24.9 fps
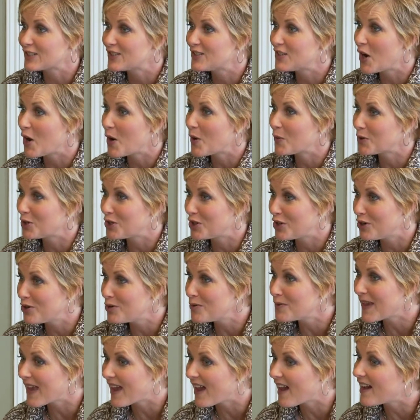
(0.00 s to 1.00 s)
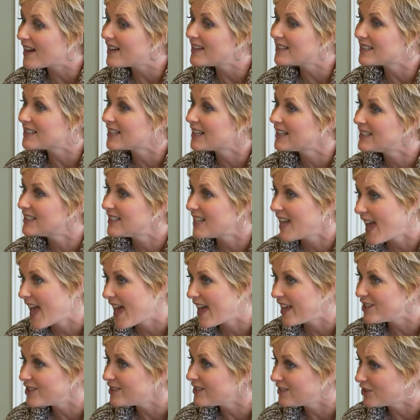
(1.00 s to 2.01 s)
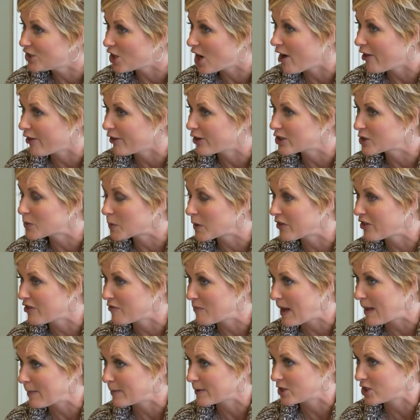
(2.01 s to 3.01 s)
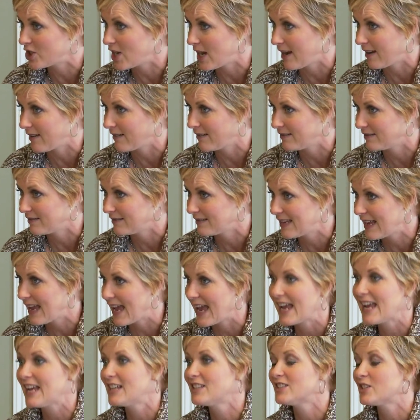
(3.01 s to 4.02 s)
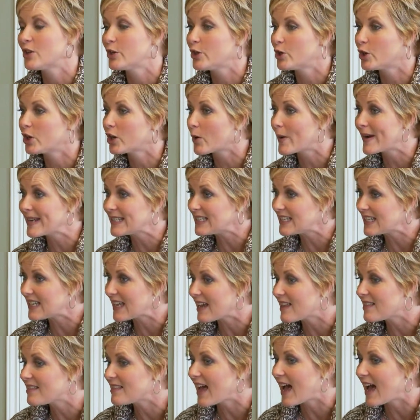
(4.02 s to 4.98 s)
So you get $10 worth of publishing. Okay, and so you're going to get